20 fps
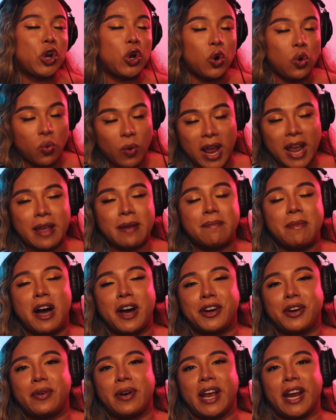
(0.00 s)
Great
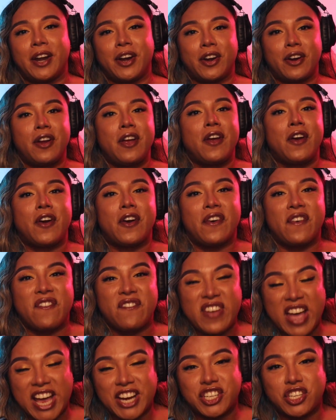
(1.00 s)
moderator. Her
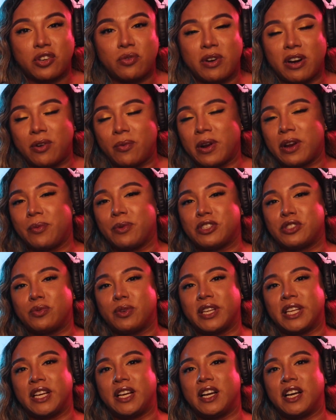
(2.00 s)
fashion runway was
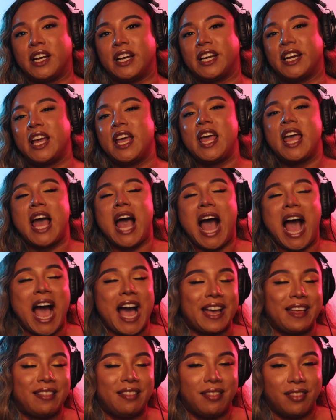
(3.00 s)
really good.
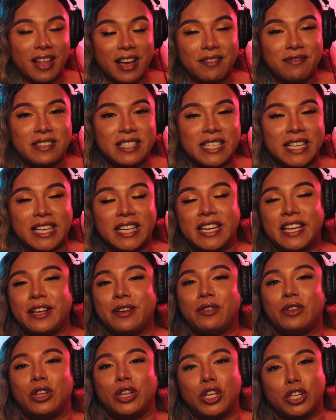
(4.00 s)
I loved it.
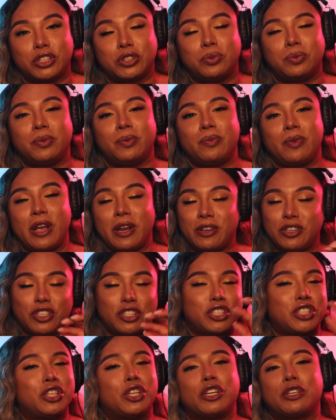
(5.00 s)
It looked, it
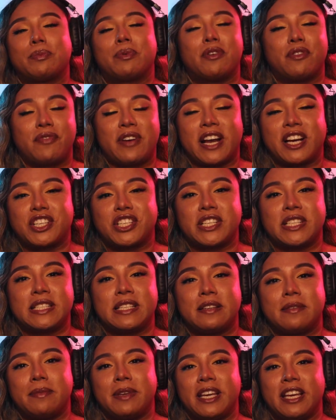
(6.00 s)
just looked perfection
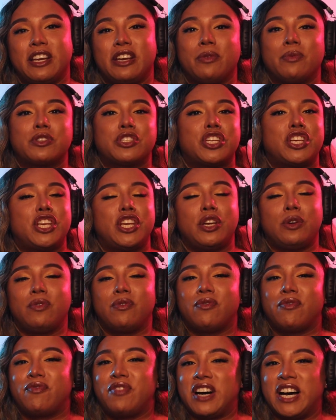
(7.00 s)
to me and it was
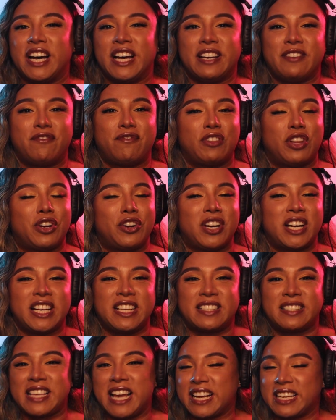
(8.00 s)
cute, fun,
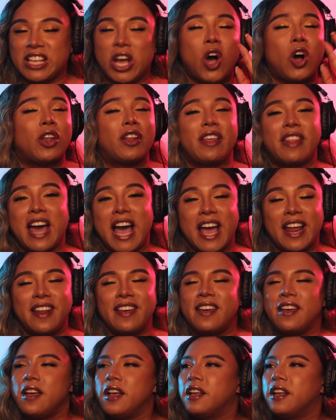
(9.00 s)
flirty, sex, all of that.